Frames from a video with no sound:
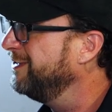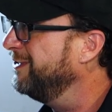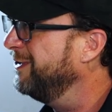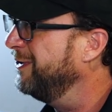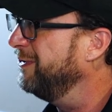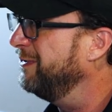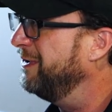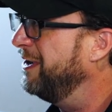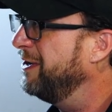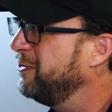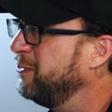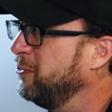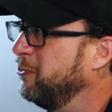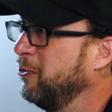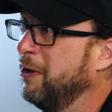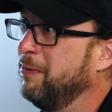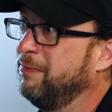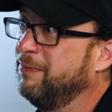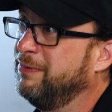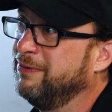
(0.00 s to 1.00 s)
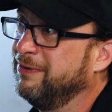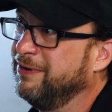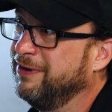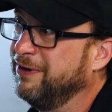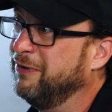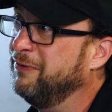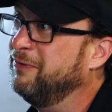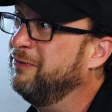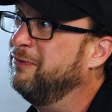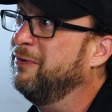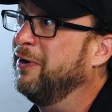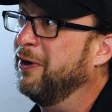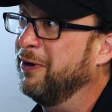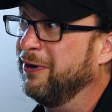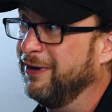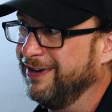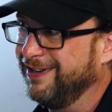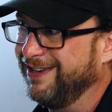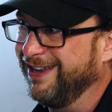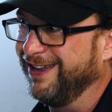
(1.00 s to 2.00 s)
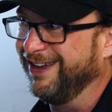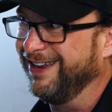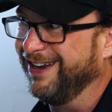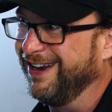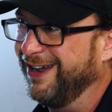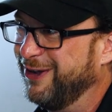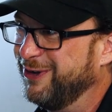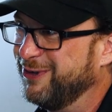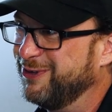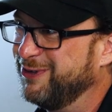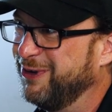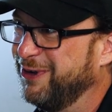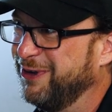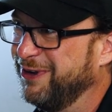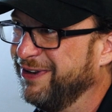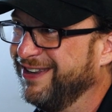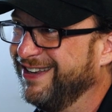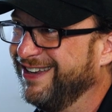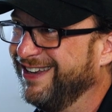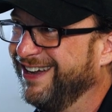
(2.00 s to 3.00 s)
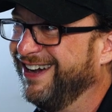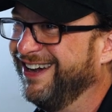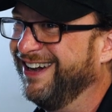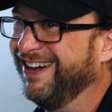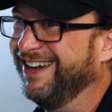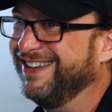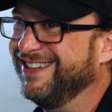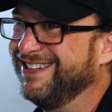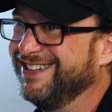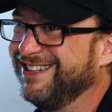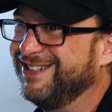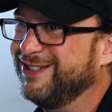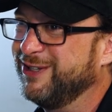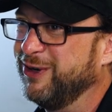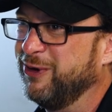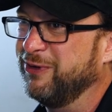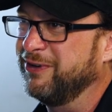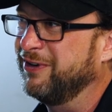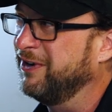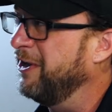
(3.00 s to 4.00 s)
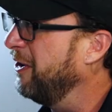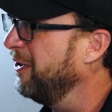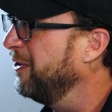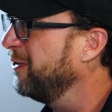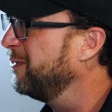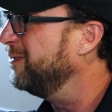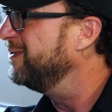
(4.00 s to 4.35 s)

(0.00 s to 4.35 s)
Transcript: I grew up in a very Italian household, so garlic